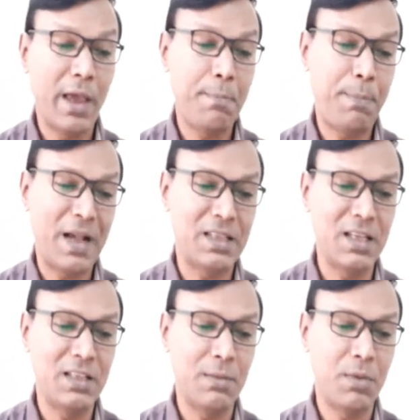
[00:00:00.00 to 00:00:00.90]
i am
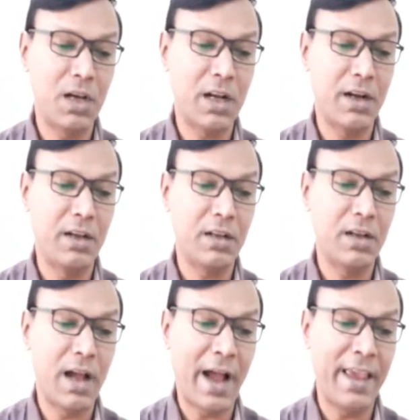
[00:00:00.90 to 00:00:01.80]
passing some current
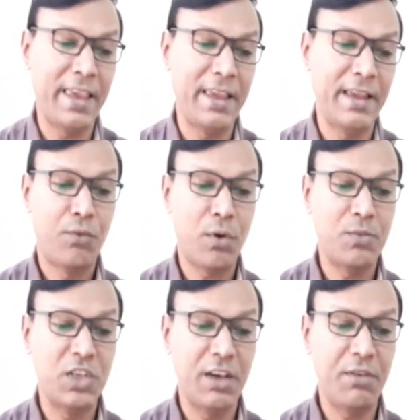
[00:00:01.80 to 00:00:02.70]
i
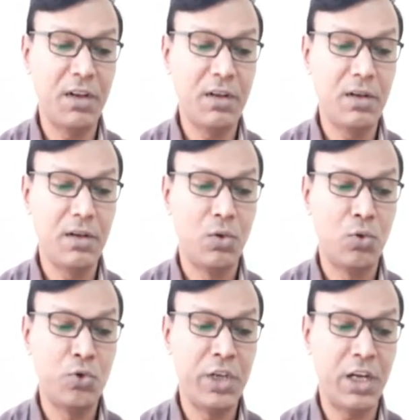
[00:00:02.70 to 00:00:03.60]
from j1
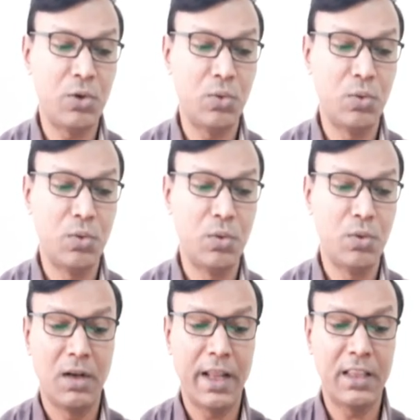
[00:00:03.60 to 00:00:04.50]
to j2
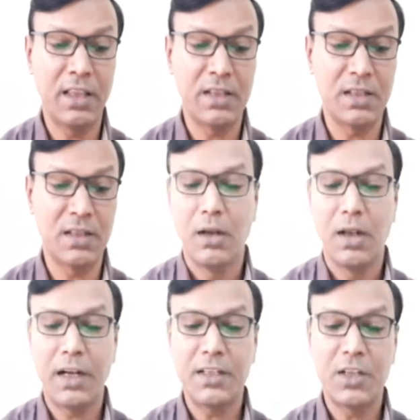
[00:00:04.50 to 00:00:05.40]
like this
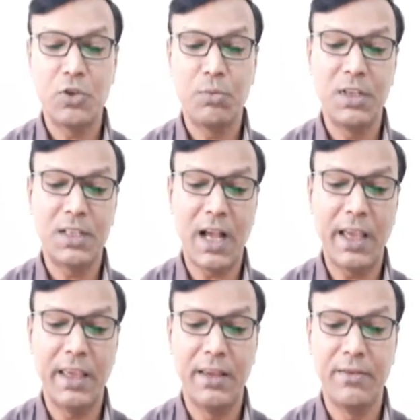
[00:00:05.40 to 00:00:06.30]
let us assume this
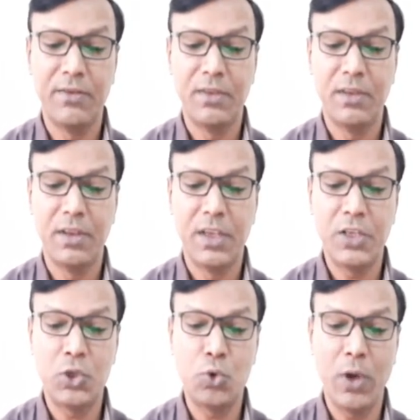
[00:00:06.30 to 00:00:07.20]
i
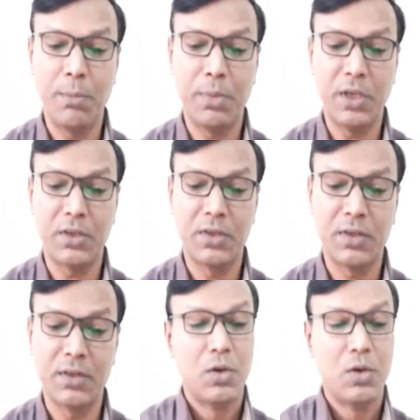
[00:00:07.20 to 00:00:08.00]
is 2 amperes.